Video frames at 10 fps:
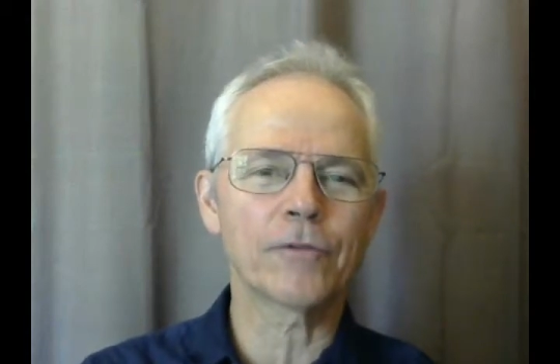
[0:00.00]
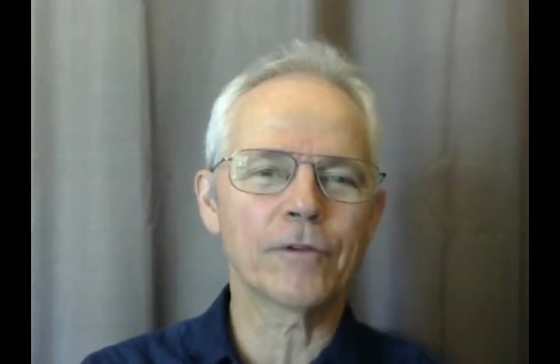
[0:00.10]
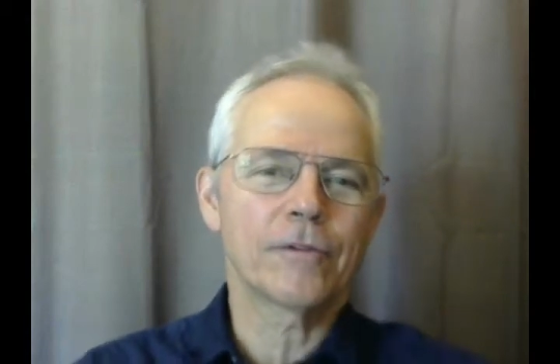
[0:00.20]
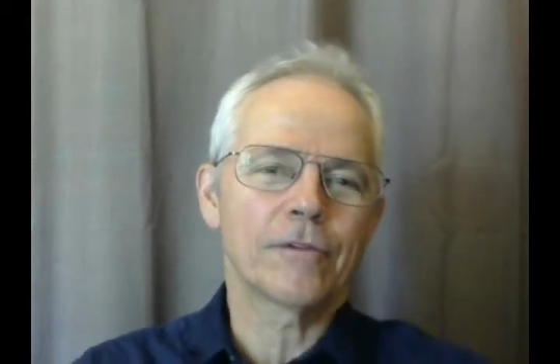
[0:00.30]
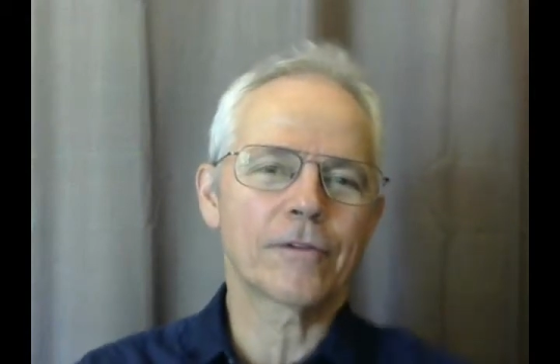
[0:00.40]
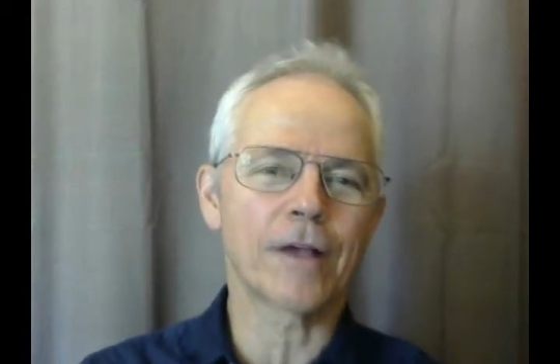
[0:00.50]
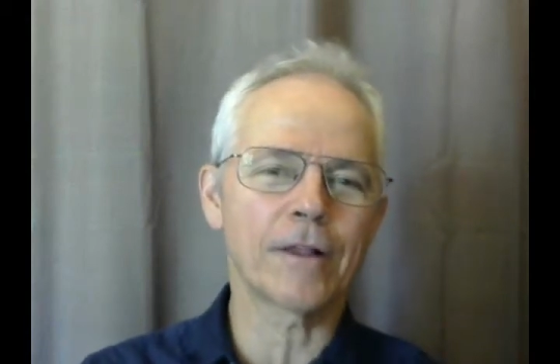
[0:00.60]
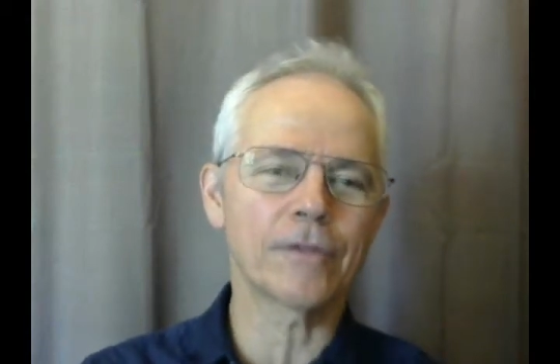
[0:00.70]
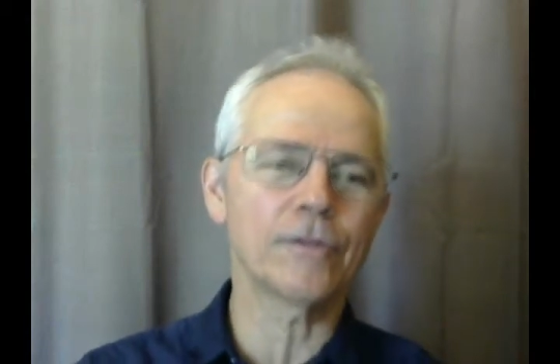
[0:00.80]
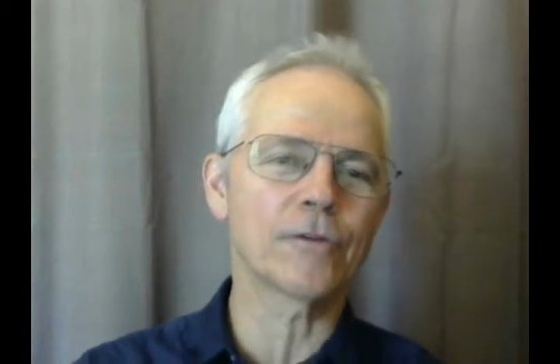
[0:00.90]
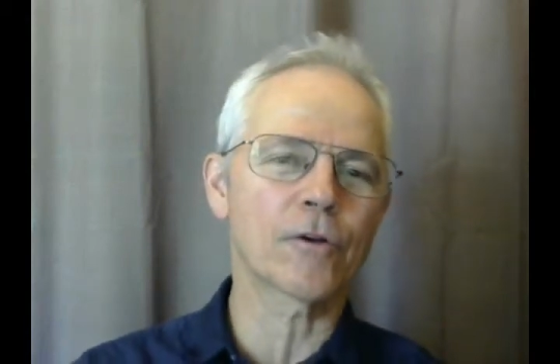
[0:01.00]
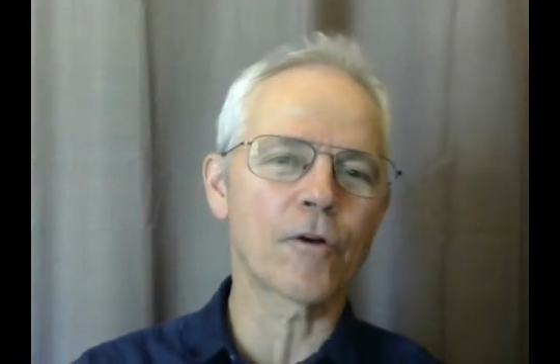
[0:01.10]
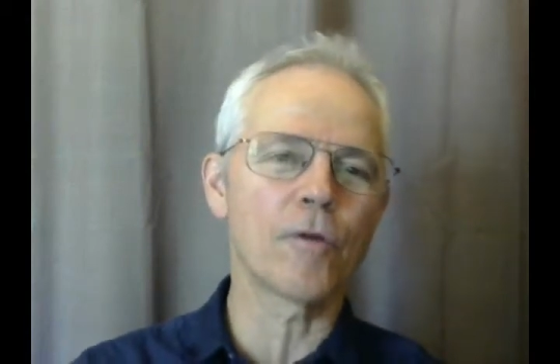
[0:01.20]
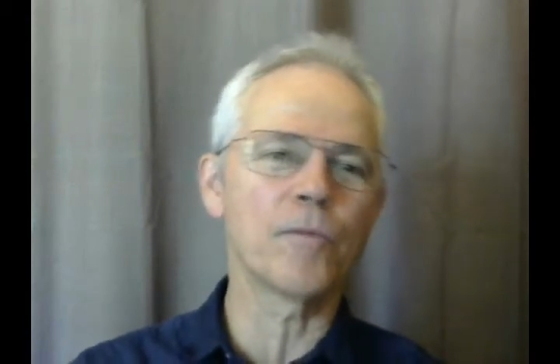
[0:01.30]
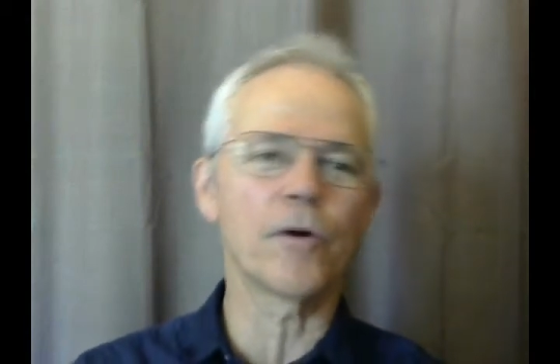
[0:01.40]
For instance, I like to use a
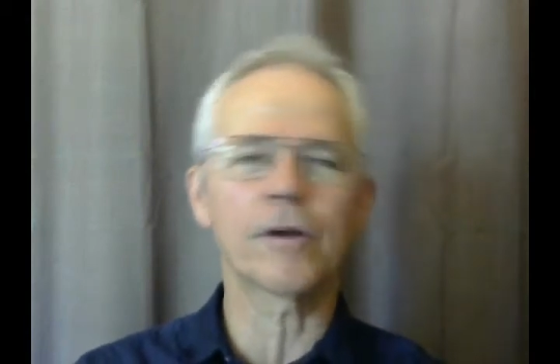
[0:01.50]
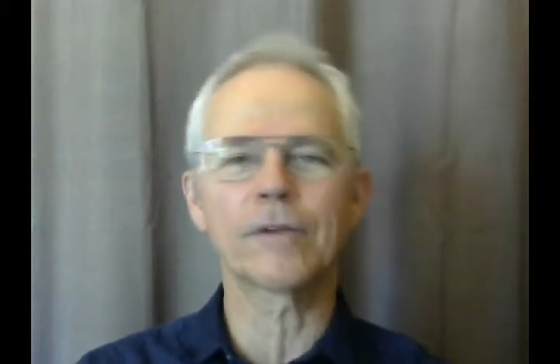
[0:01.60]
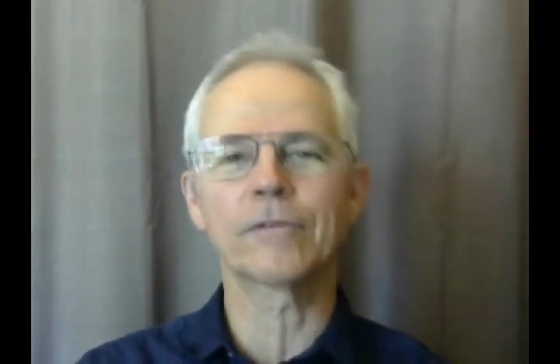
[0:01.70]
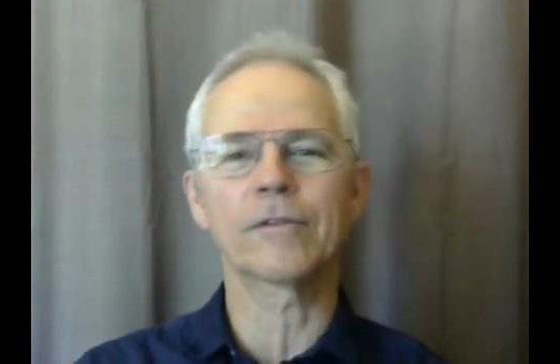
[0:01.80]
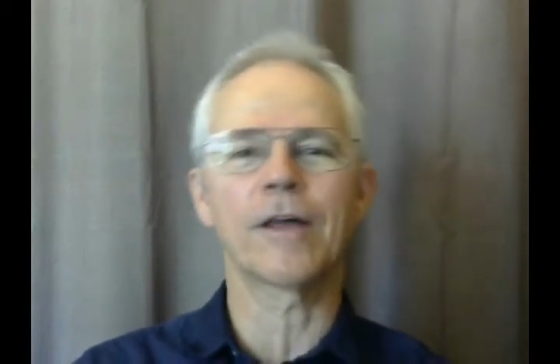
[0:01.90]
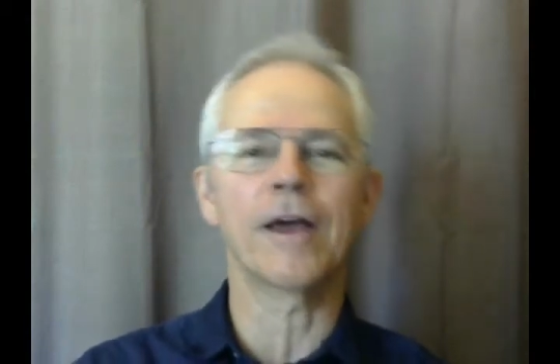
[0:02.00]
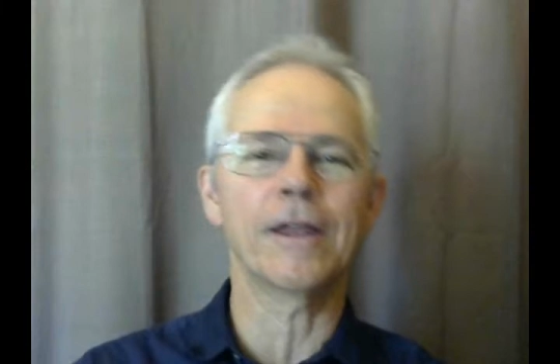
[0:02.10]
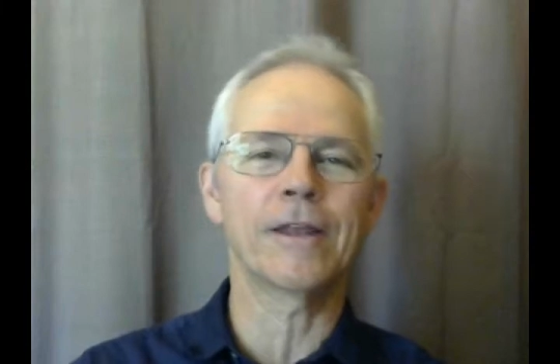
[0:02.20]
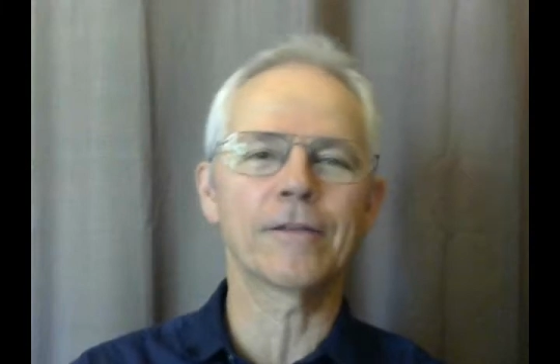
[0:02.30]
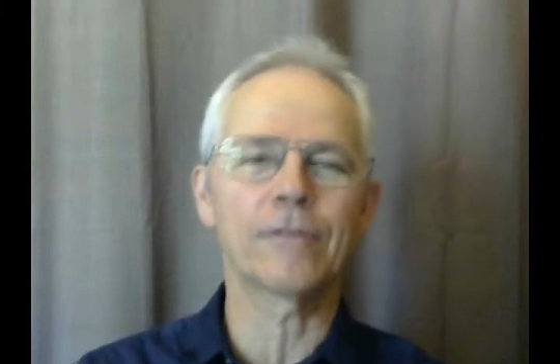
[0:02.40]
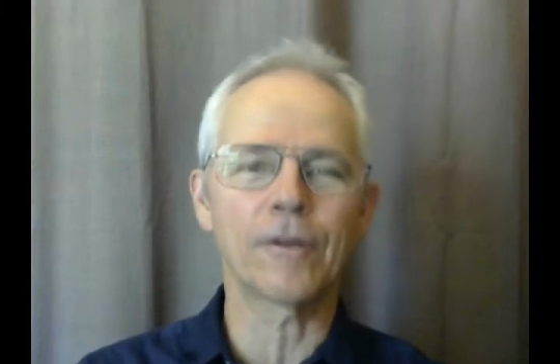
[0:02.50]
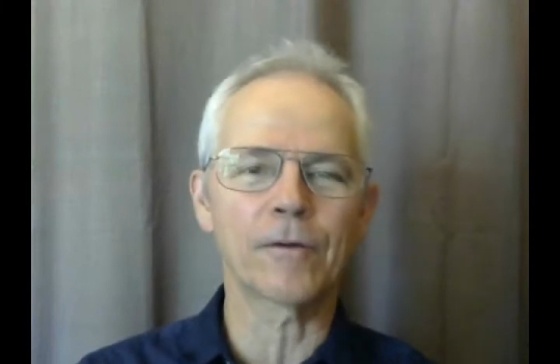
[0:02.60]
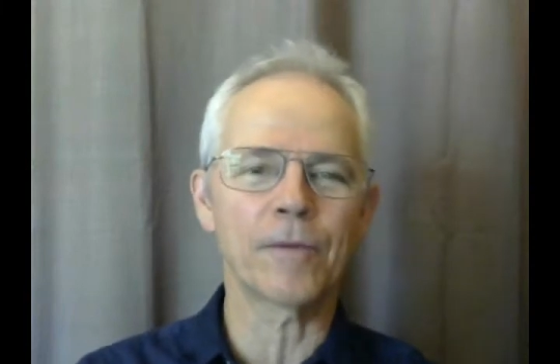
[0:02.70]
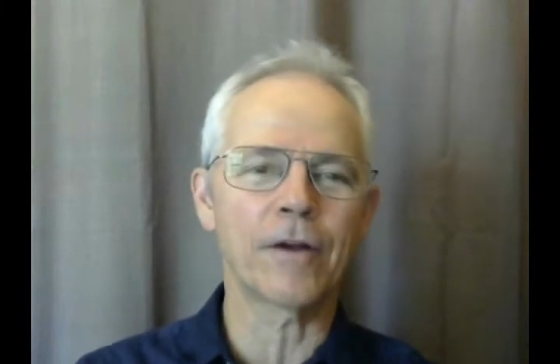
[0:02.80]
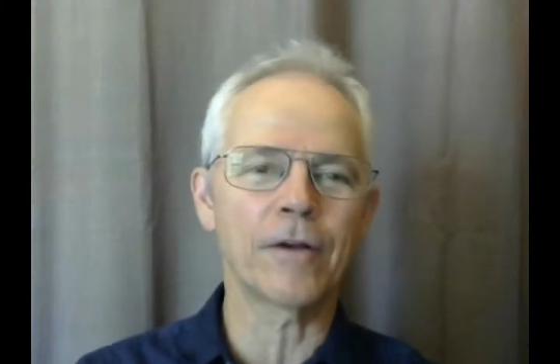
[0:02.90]
Chromebook because light has a
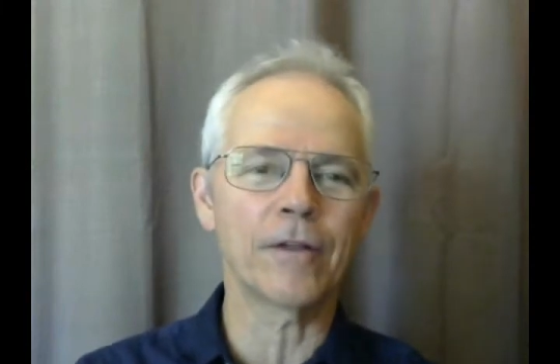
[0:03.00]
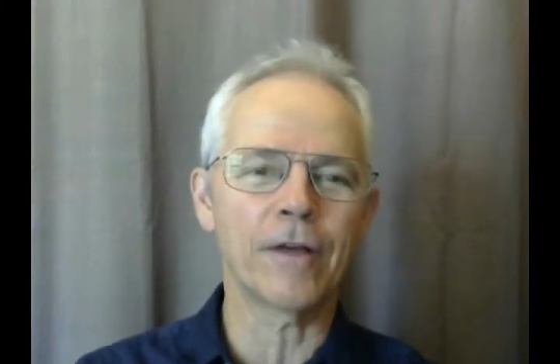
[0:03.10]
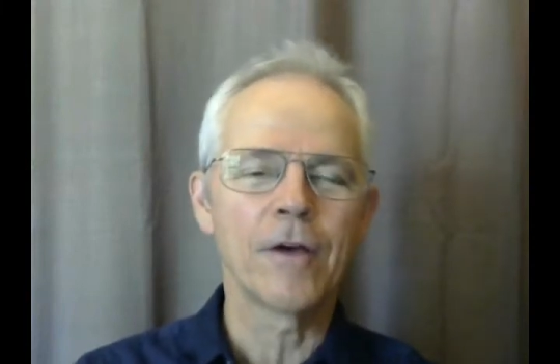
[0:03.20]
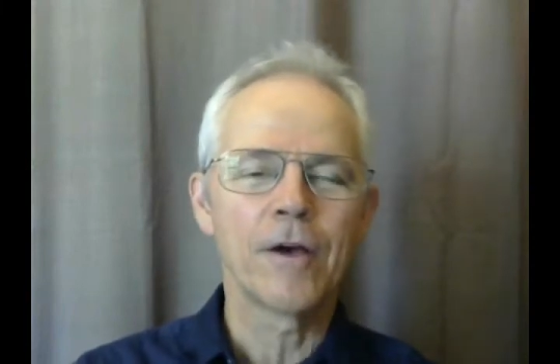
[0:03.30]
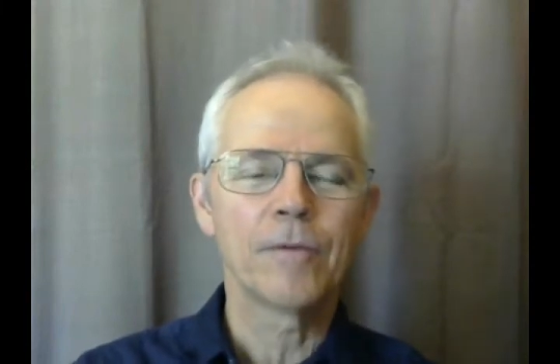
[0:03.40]
long battery life.